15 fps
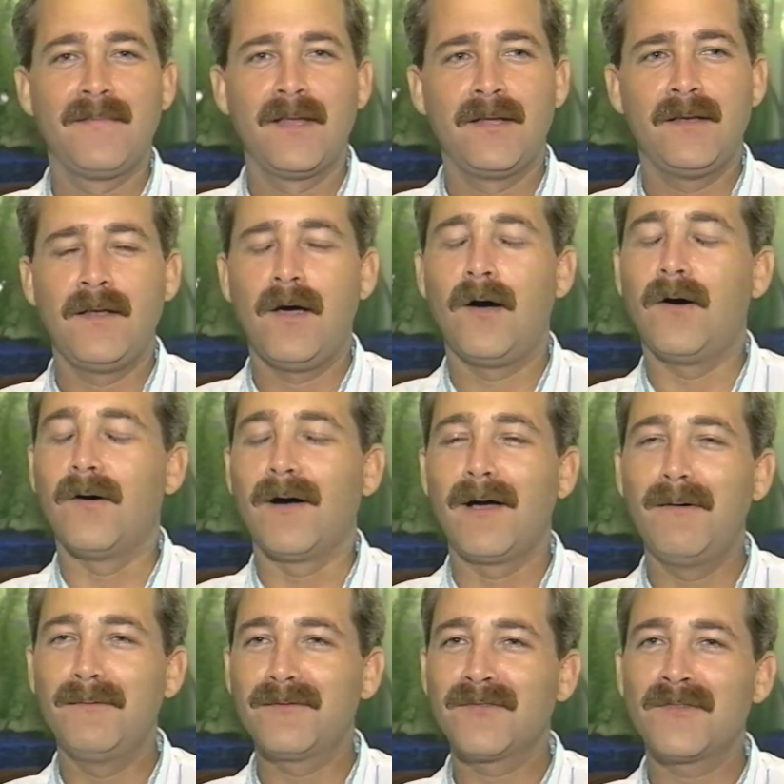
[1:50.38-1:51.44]
No, I
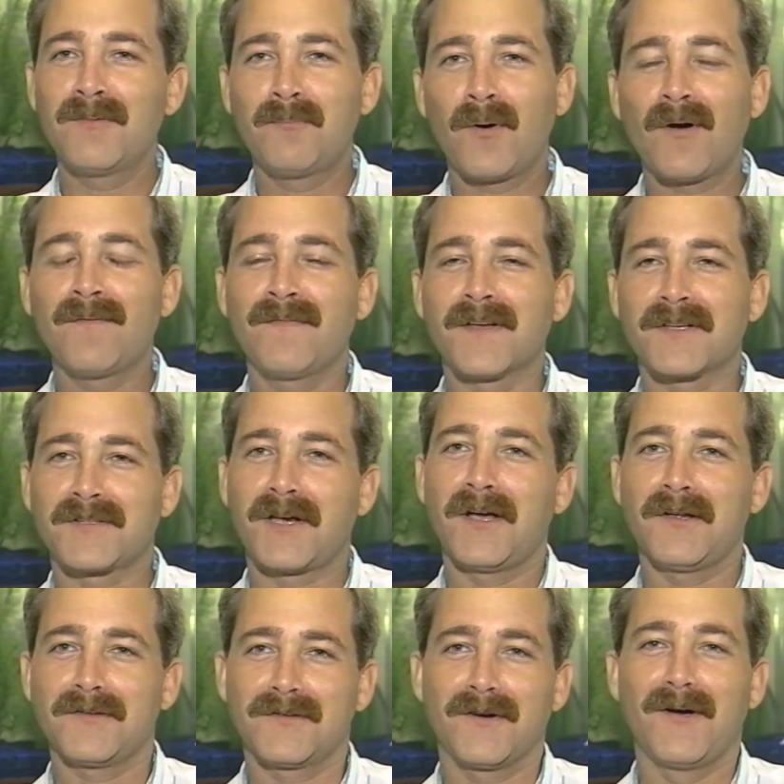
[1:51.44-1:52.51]
was the perfect
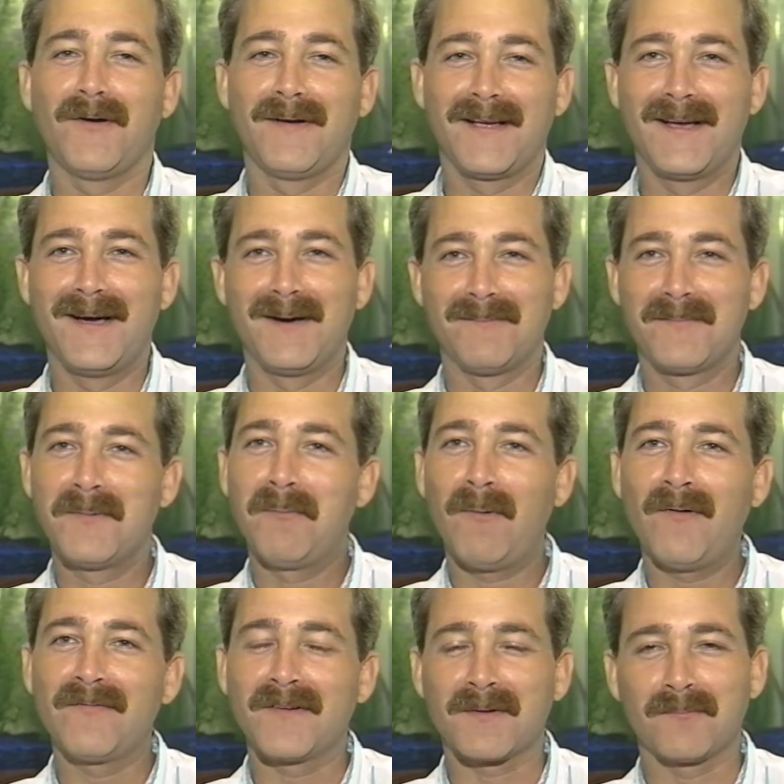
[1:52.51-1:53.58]
child growing up, the
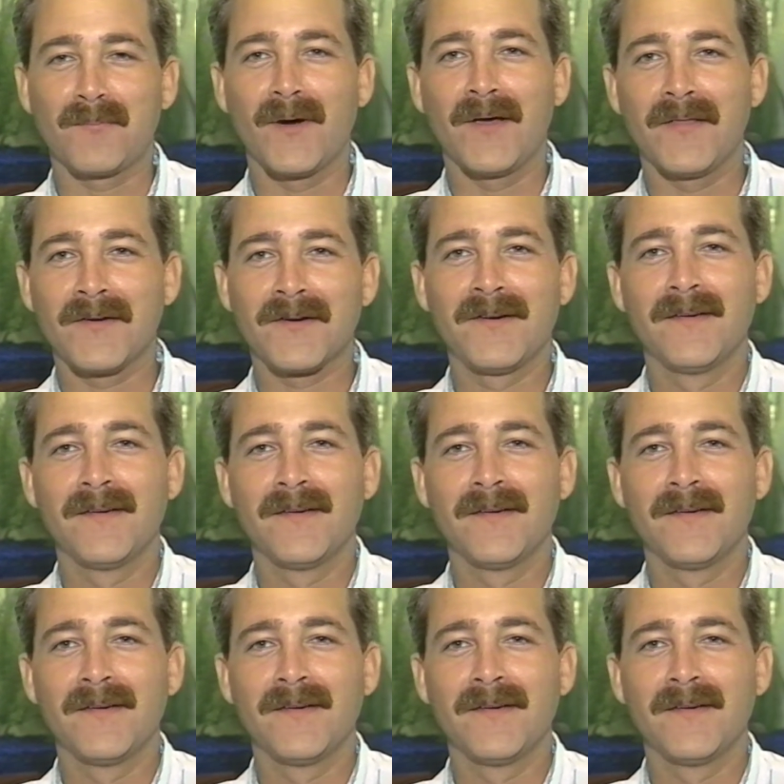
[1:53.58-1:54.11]
perfect brother.